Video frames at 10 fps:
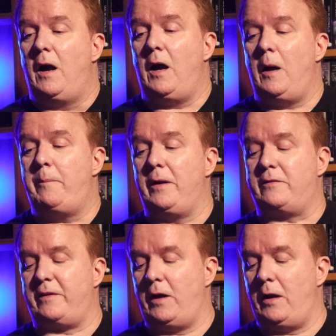Uh,
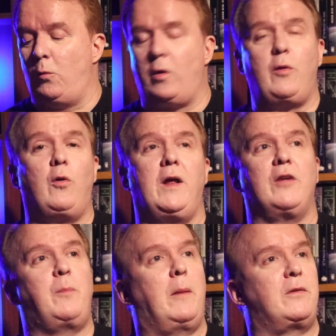but uh, Word Horde
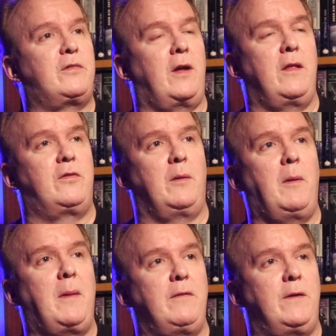has published, I think, some
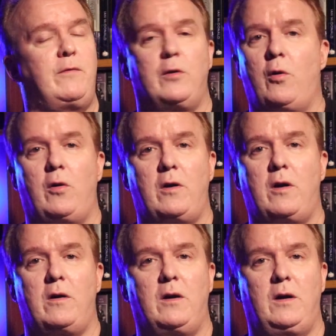of my favorite
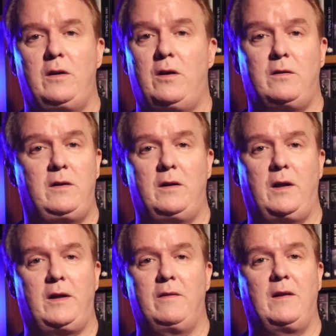horror along, you know,
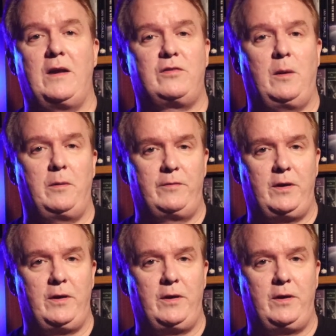like in the last couple of